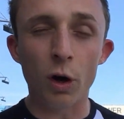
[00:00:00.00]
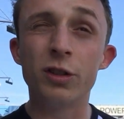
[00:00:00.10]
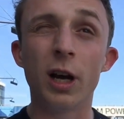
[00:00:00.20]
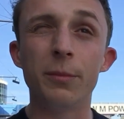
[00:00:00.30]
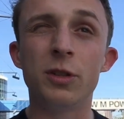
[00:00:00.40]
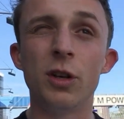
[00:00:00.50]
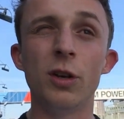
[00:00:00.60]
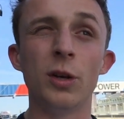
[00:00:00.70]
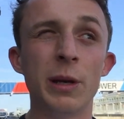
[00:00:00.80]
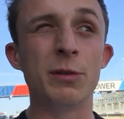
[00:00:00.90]
got up to,
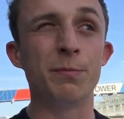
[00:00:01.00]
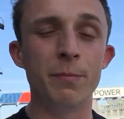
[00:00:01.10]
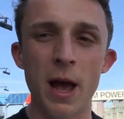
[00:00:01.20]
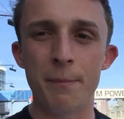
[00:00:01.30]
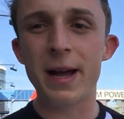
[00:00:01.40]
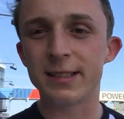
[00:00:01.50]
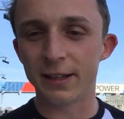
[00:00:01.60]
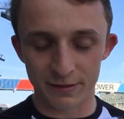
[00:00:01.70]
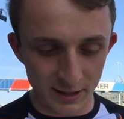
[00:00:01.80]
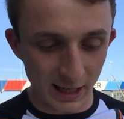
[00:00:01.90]
he was
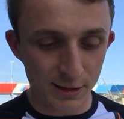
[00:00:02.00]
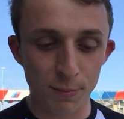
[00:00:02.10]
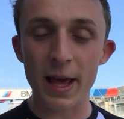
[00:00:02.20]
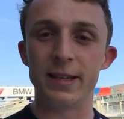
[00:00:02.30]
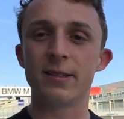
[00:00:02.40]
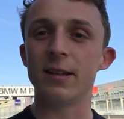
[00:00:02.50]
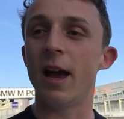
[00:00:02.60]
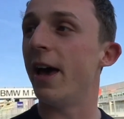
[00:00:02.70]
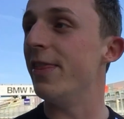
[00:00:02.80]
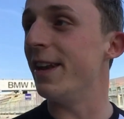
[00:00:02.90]
battling for sixth place.
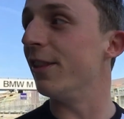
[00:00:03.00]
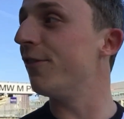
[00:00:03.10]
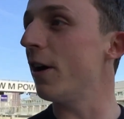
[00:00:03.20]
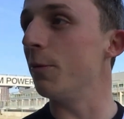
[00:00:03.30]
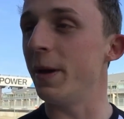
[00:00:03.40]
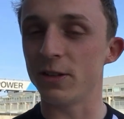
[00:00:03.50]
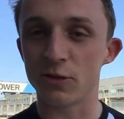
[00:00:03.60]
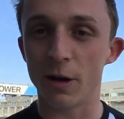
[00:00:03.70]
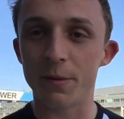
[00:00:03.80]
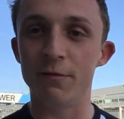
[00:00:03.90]
And then at the final pit
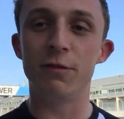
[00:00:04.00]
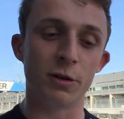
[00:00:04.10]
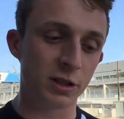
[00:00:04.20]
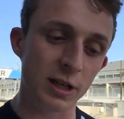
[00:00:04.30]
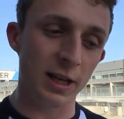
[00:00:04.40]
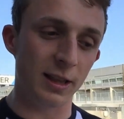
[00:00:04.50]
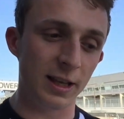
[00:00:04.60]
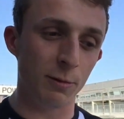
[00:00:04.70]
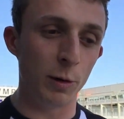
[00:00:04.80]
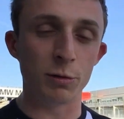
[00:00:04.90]
stop, unfortunately,
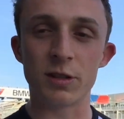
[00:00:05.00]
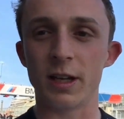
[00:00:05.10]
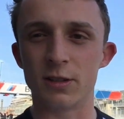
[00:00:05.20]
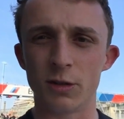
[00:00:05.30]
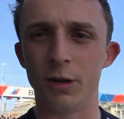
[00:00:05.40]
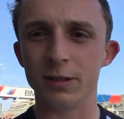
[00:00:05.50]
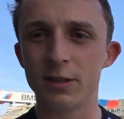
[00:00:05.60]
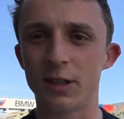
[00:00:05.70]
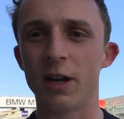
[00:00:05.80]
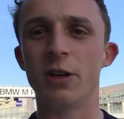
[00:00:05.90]
the wheel studs got
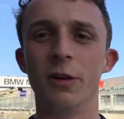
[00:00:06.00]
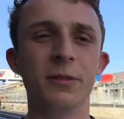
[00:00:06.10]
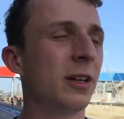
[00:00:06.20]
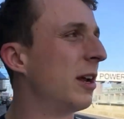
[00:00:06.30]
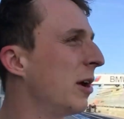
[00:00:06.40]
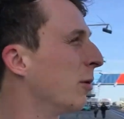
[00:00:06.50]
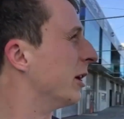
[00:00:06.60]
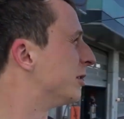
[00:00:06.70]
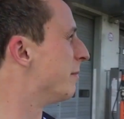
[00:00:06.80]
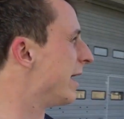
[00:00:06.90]
stuck on,
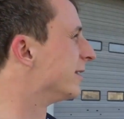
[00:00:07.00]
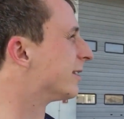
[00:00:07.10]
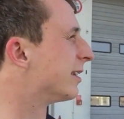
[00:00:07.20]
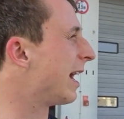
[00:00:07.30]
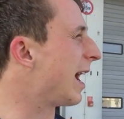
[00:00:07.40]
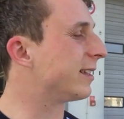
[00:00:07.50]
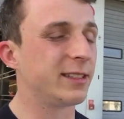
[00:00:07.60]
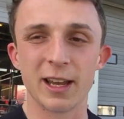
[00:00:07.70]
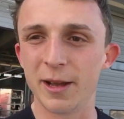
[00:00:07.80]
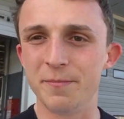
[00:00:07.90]
which meant
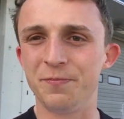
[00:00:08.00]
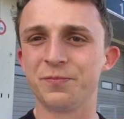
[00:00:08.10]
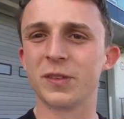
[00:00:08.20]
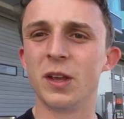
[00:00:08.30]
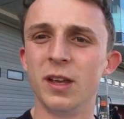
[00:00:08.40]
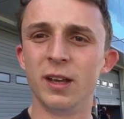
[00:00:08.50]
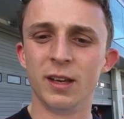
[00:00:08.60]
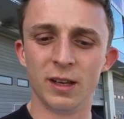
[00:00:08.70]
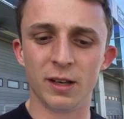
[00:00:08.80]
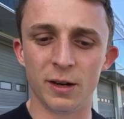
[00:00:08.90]
that
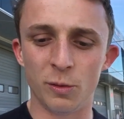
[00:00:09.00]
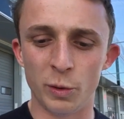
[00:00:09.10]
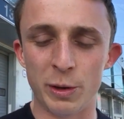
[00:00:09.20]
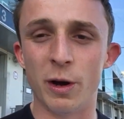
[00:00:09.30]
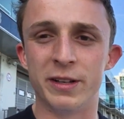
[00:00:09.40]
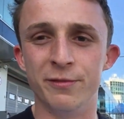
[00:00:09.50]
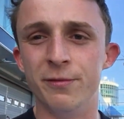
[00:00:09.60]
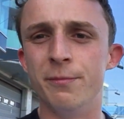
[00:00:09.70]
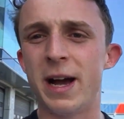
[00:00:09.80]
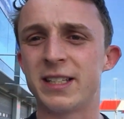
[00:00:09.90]
we were
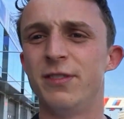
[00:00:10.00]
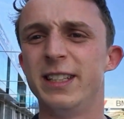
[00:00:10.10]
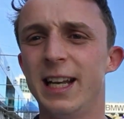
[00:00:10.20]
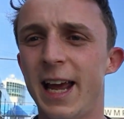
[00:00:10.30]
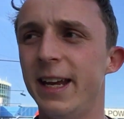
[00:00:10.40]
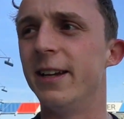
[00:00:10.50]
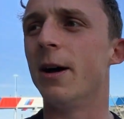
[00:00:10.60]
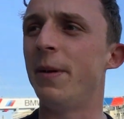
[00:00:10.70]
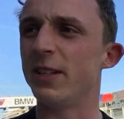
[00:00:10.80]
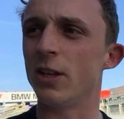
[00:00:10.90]
massively delayed in
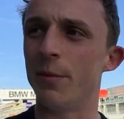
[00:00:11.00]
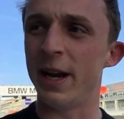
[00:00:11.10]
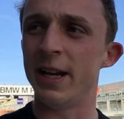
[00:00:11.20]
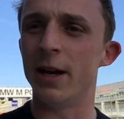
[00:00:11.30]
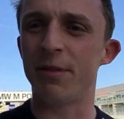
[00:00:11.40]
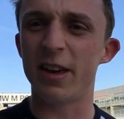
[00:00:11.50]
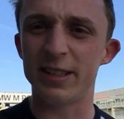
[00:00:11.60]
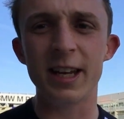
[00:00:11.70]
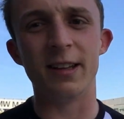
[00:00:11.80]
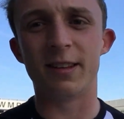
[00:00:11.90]
our pit stop and ended up
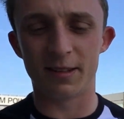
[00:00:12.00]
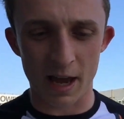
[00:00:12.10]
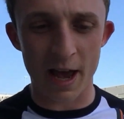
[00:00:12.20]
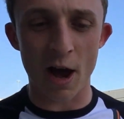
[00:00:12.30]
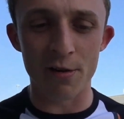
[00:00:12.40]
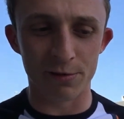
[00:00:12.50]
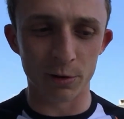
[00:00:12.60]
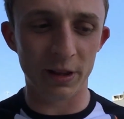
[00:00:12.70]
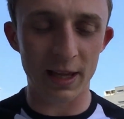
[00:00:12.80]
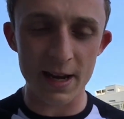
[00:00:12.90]
13th
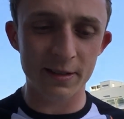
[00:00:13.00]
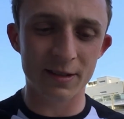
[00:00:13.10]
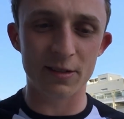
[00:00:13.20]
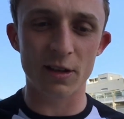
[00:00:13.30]
overall at the end.